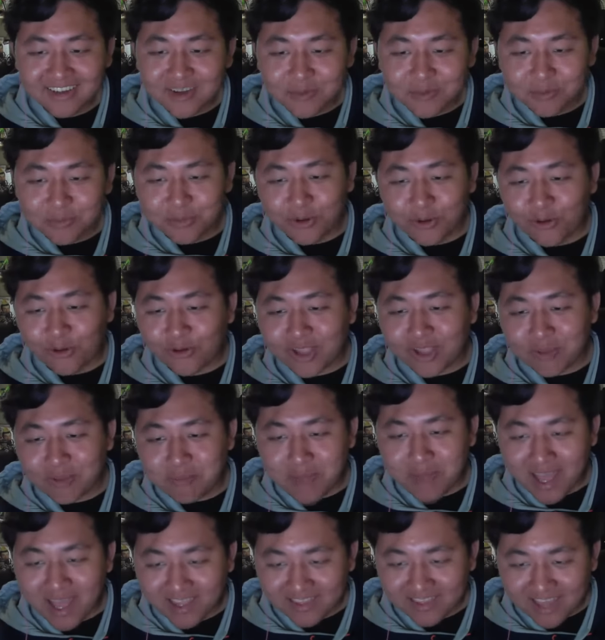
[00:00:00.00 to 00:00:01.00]
Broken
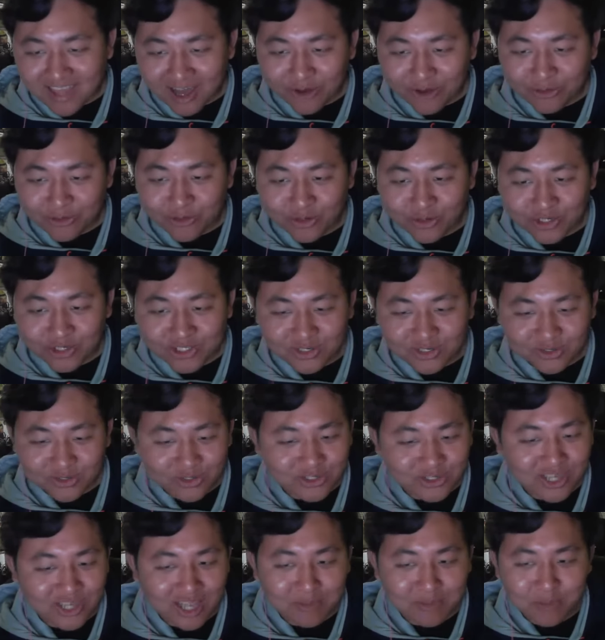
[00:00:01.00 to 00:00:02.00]
Path Outdoors here in the
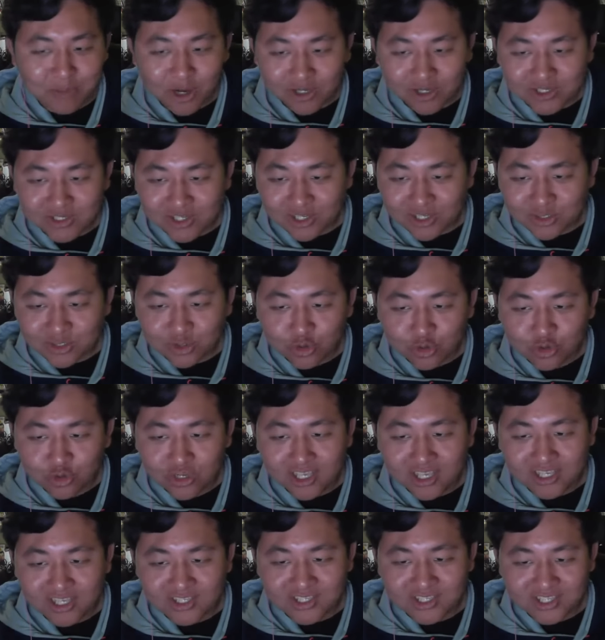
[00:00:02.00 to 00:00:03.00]
chat box says, who
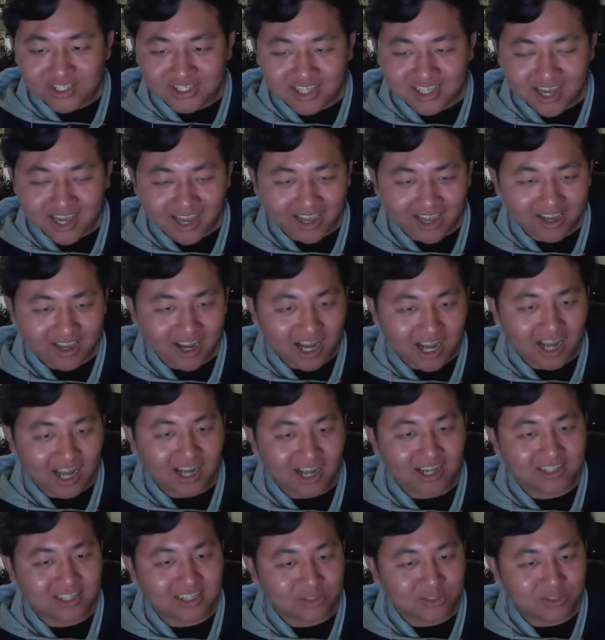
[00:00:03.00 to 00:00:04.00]
is this guy?
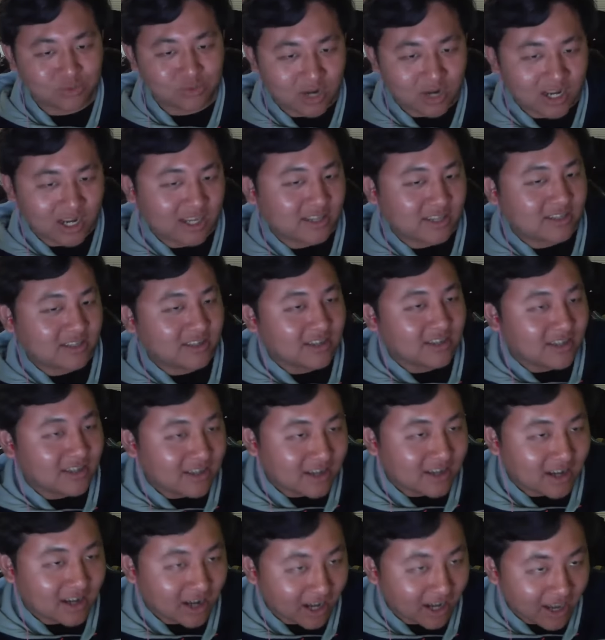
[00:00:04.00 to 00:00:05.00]
Haha, that's right.
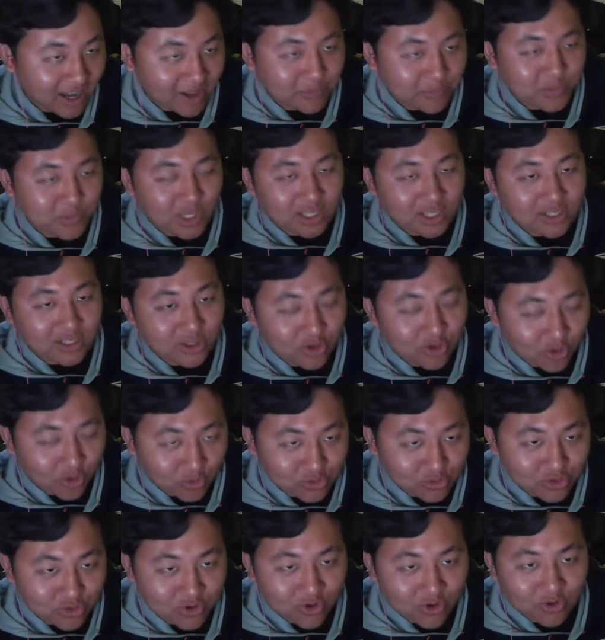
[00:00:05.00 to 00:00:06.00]
I am taking
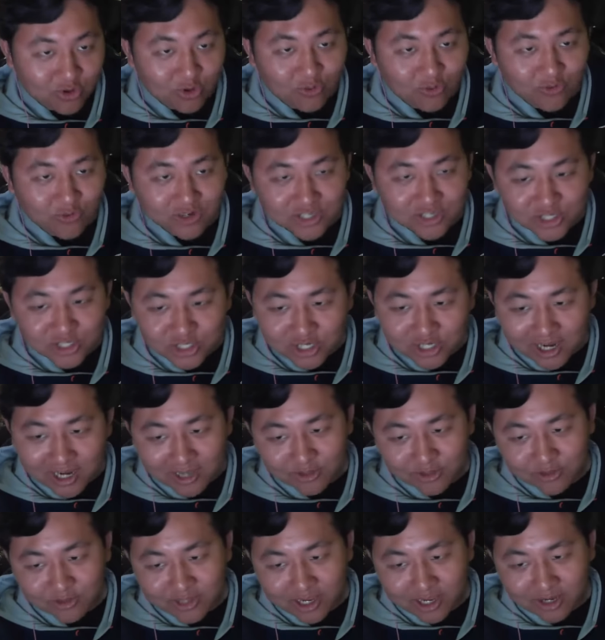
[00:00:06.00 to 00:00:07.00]
control over this
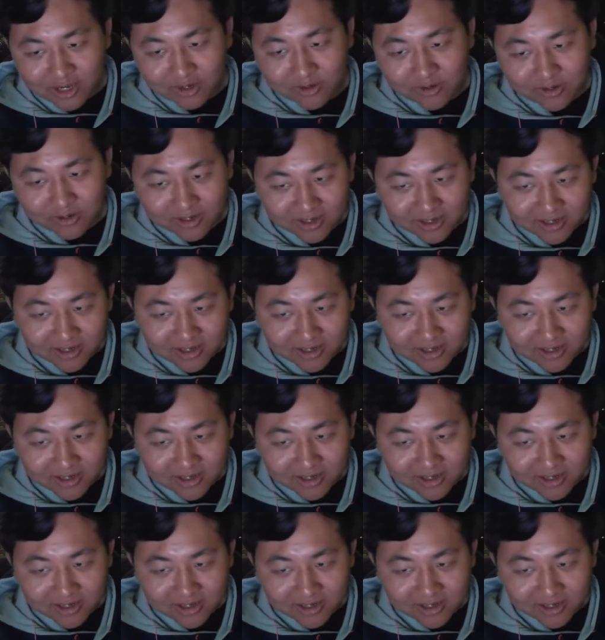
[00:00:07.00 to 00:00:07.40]
channel now.